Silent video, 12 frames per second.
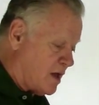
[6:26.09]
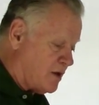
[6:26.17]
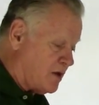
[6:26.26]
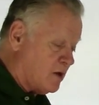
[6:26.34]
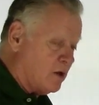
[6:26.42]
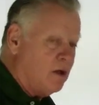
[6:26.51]

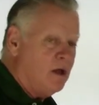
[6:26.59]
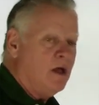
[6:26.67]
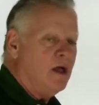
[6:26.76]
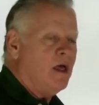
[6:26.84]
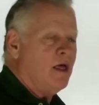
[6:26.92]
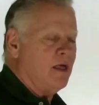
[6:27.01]
downhill,
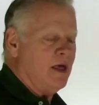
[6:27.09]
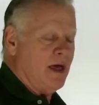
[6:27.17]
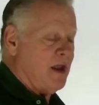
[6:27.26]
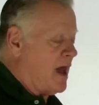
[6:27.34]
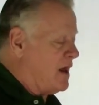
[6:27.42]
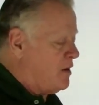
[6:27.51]

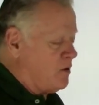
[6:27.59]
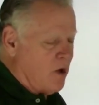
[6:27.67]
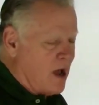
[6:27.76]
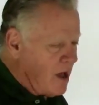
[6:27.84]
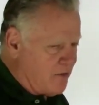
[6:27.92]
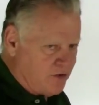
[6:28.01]
and I don't
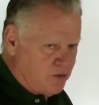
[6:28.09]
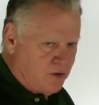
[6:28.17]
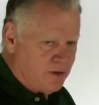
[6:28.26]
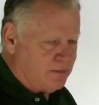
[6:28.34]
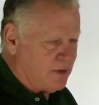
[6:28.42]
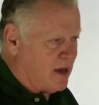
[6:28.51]
know how they do it.